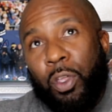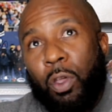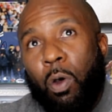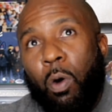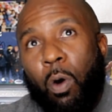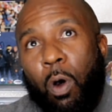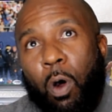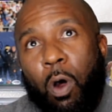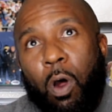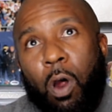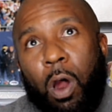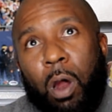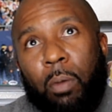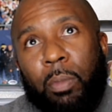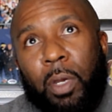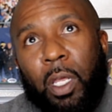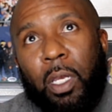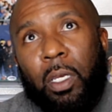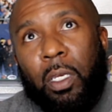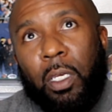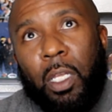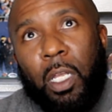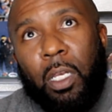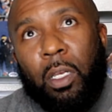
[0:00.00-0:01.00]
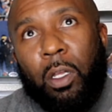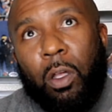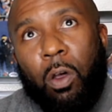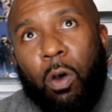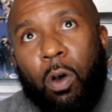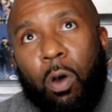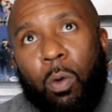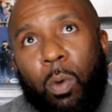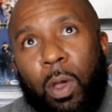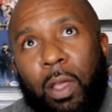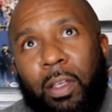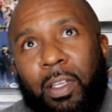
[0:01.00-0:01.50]
your arm that didn't
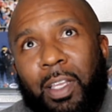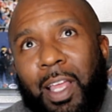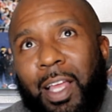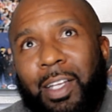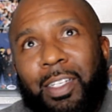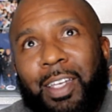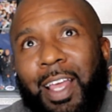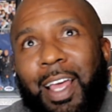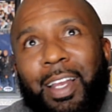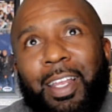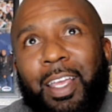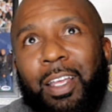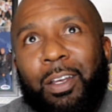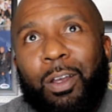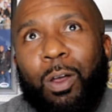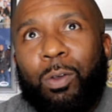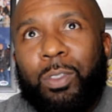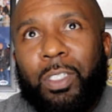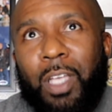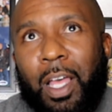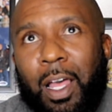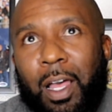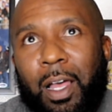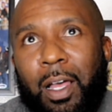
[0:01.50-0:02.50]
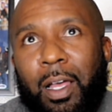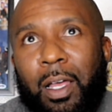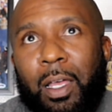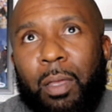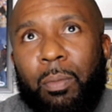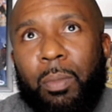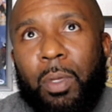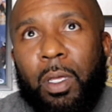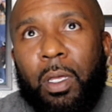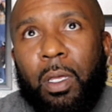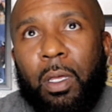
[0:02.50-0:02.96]
go away. That ain't no time.